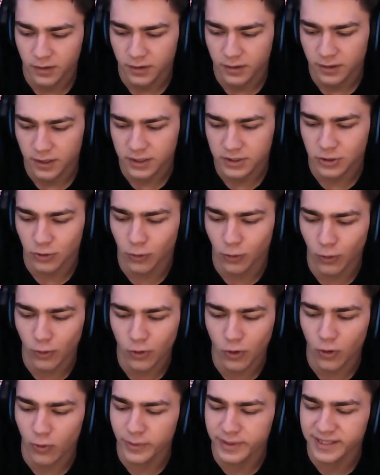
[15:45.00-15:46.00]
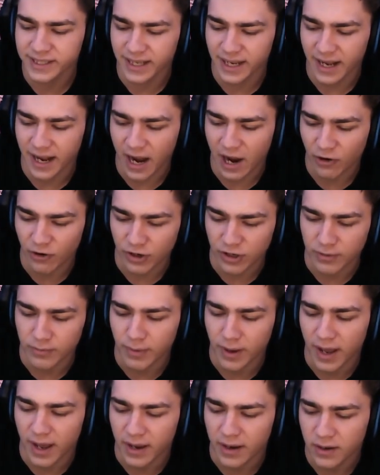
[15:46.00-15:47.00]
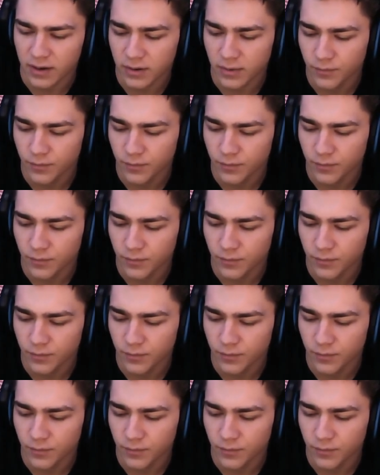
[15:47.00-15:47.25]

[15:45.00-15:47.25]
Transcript: Because their whole goal was to get Eren back.